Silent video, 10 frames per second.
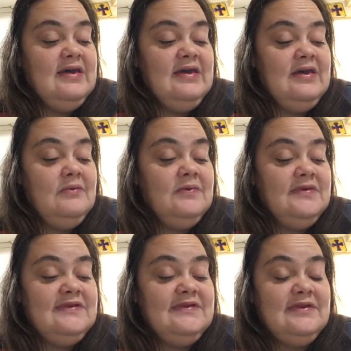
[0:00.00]

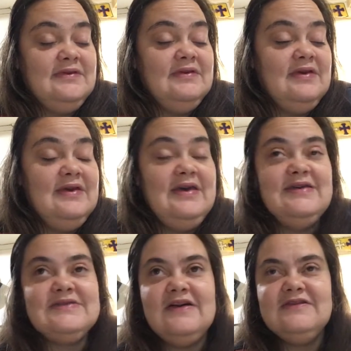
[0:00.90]

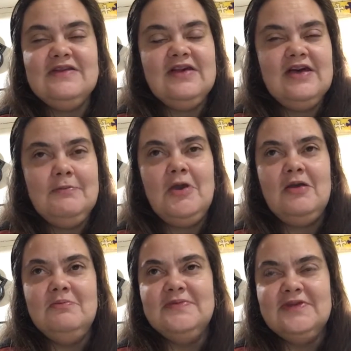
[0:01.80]
it's caused a lot of
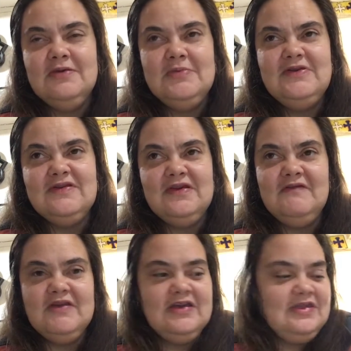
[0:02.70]
problems. Let me just leave
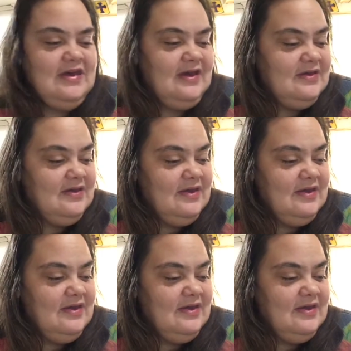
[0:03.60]
it at that.